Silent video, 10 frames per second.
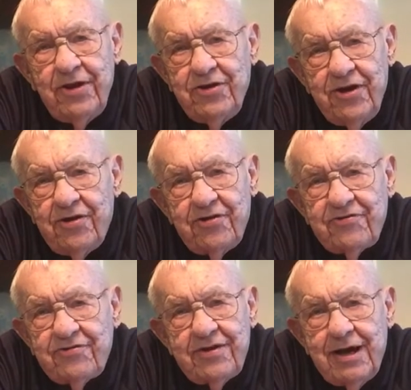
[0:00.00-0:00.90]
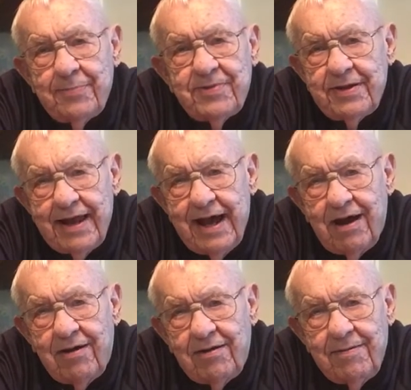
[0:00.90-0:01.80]
years up to
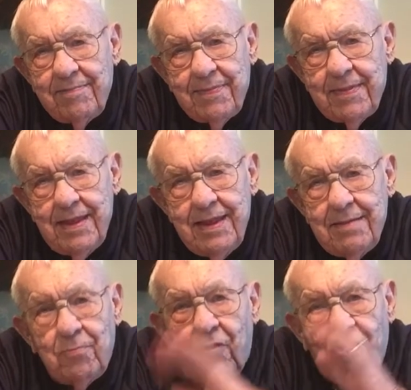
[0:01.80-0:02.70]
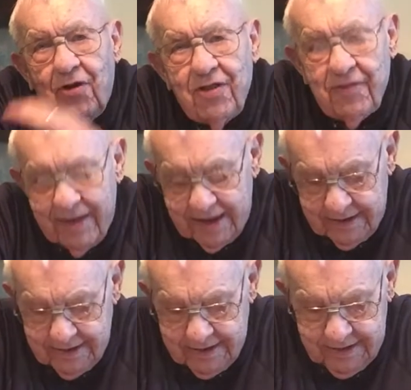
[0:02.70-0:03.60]
now. More on
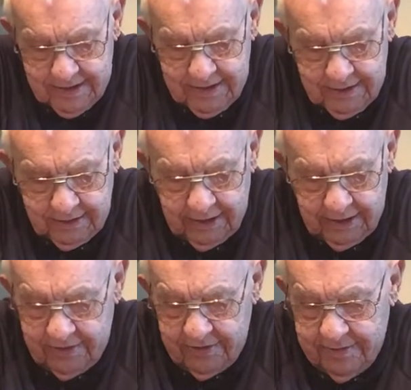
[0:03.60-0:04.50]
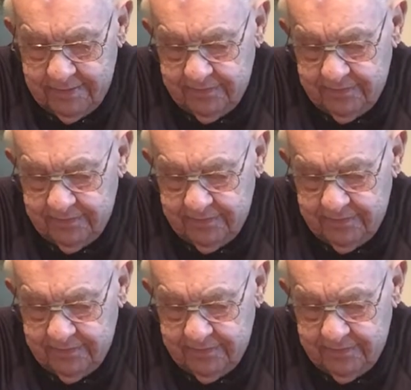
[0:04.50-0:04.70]
that later.